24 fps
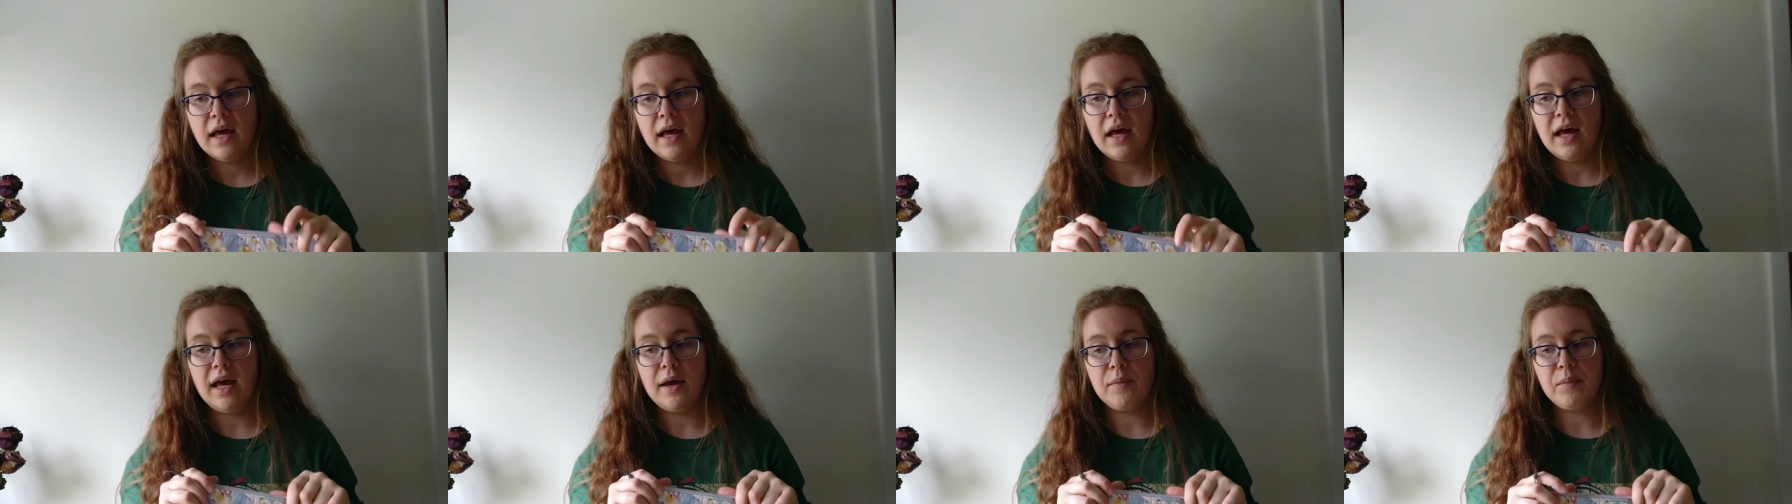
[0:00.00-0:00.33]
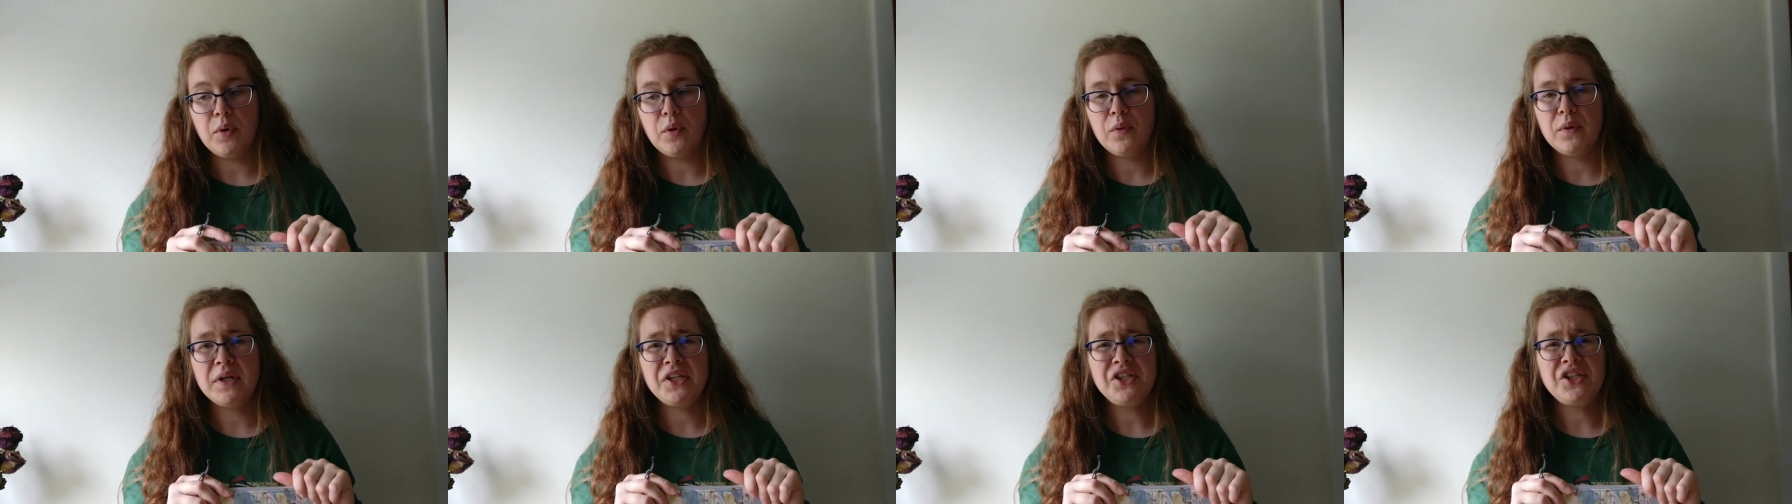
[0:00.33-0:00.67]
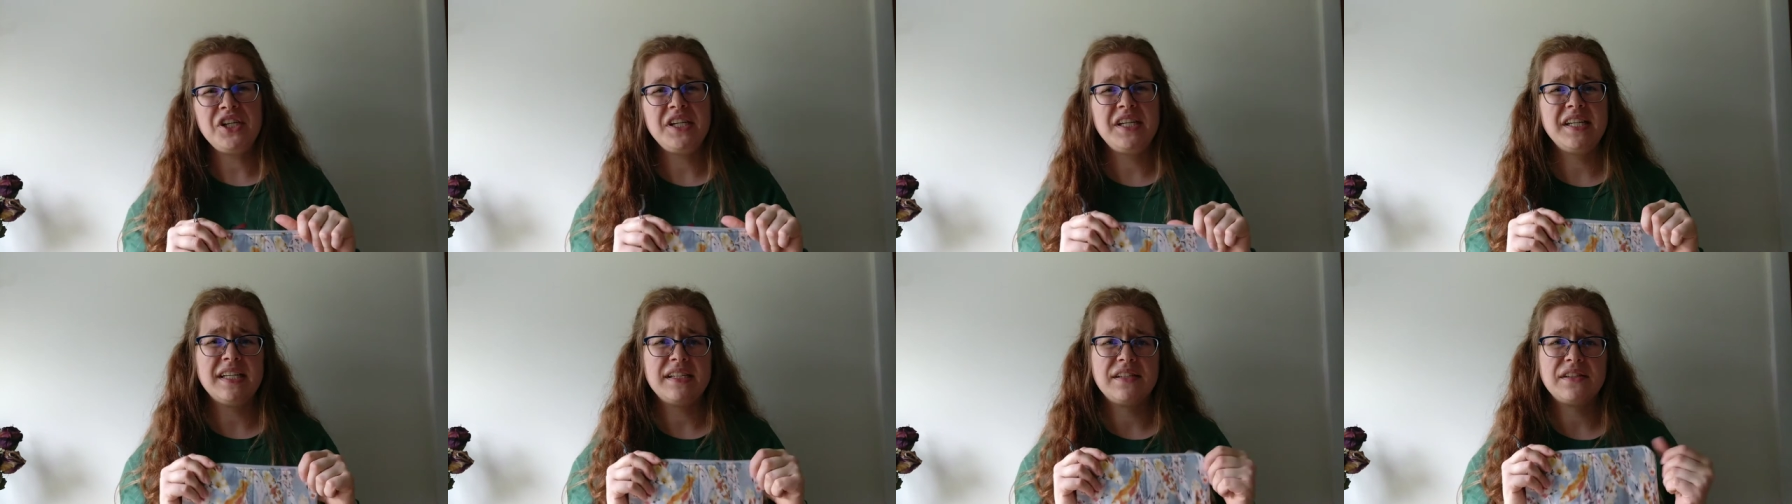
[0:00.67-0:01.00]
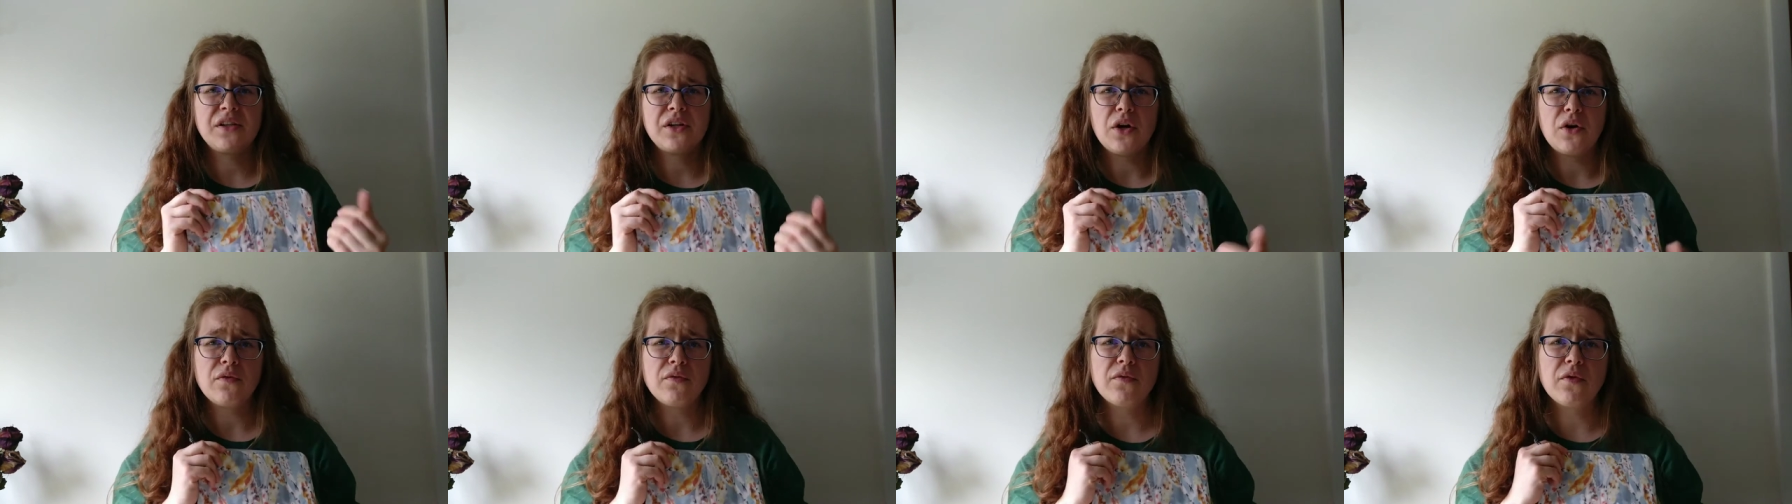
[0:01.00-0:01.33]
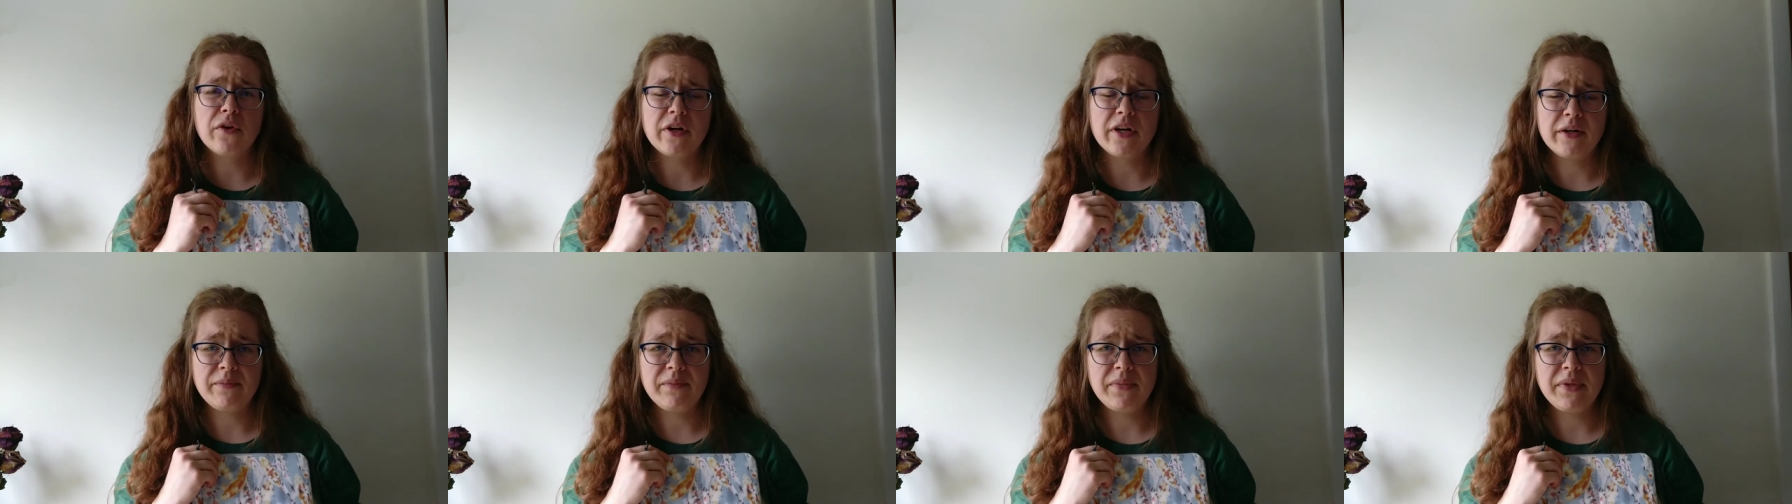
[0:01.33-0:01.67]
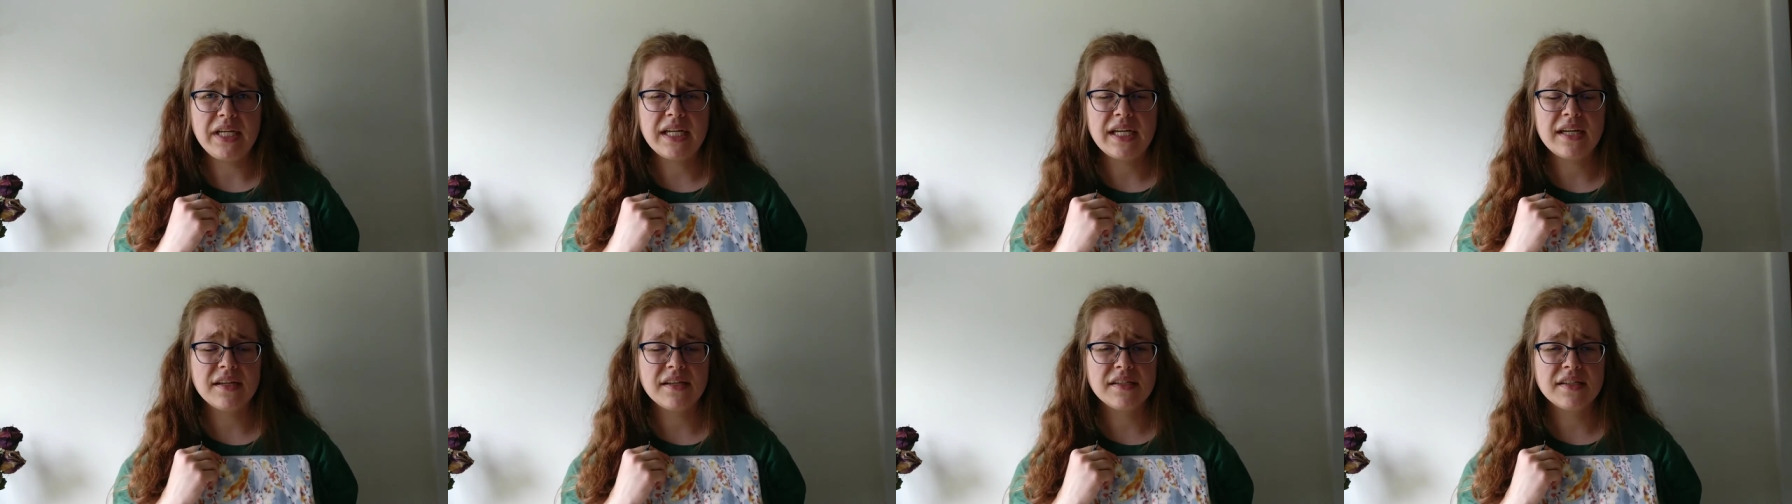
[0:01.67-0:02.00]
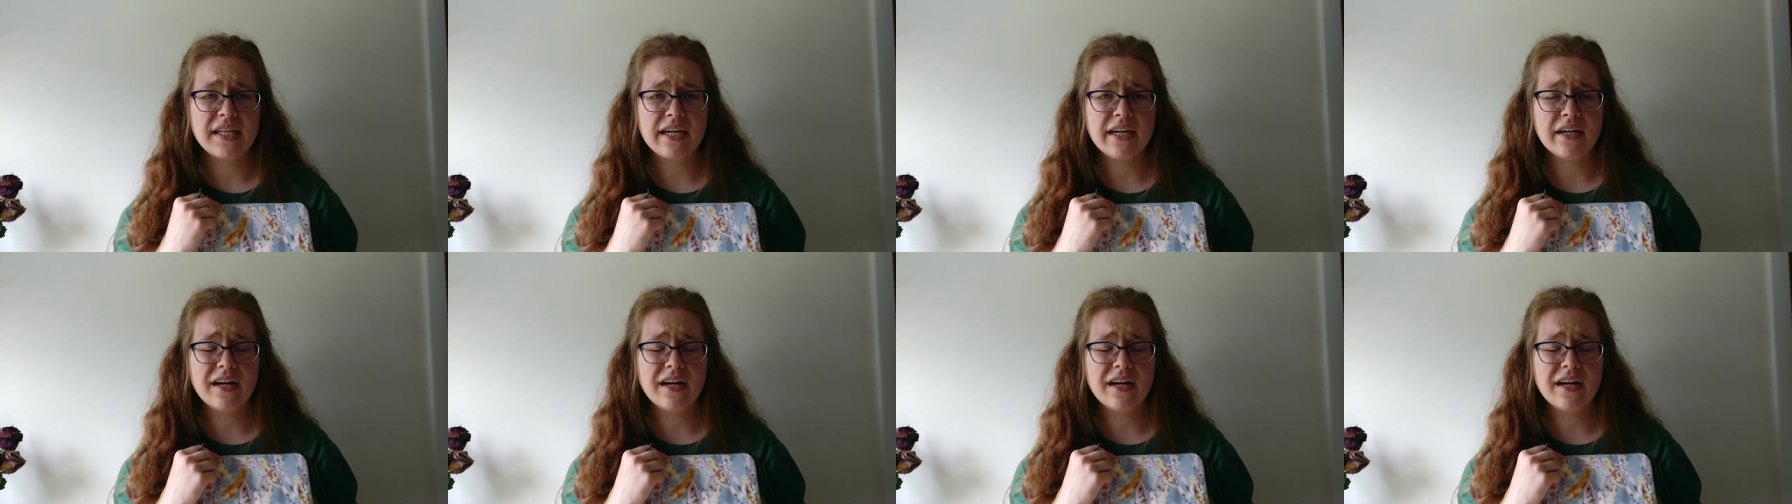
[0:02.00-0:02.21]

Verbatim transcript: but when she does, go for them, because they